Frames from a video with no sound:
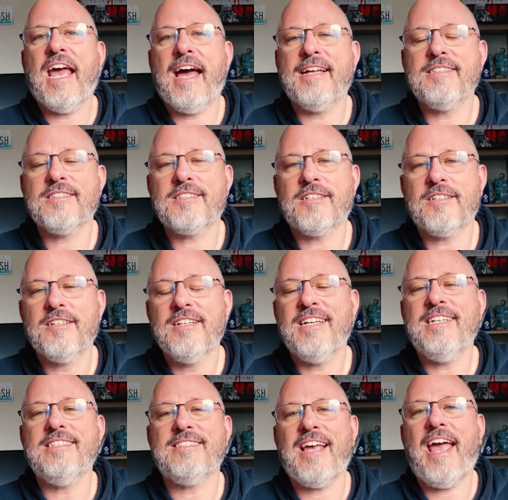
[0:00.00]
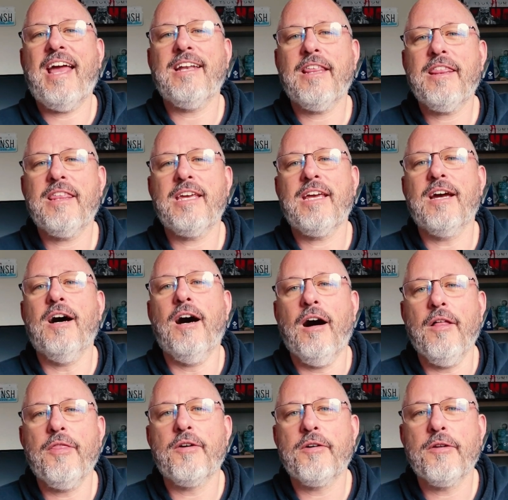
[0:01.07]
answer is anything
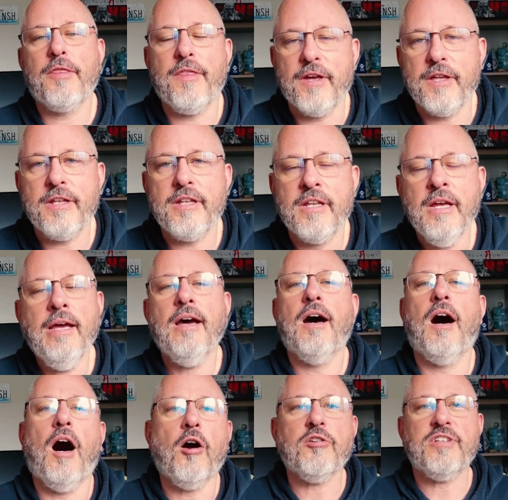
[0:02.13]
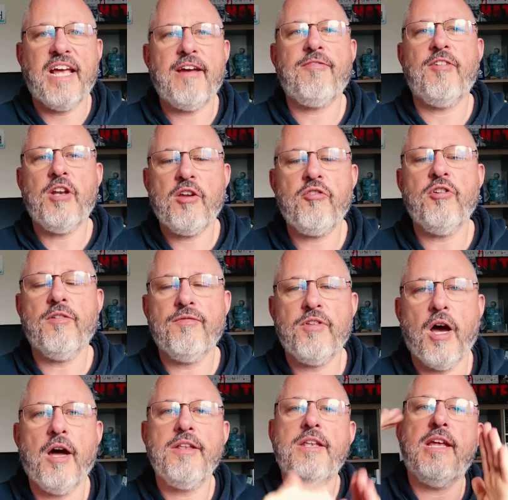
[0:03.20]
other than our definition of
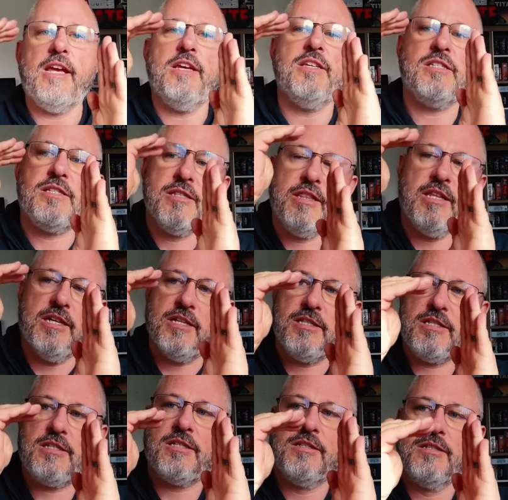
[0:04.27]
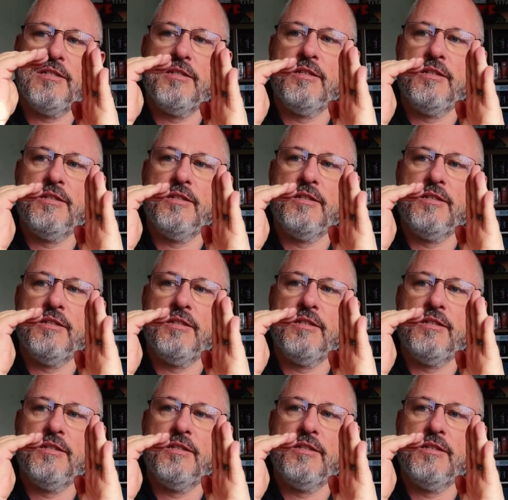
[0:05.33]
done is this,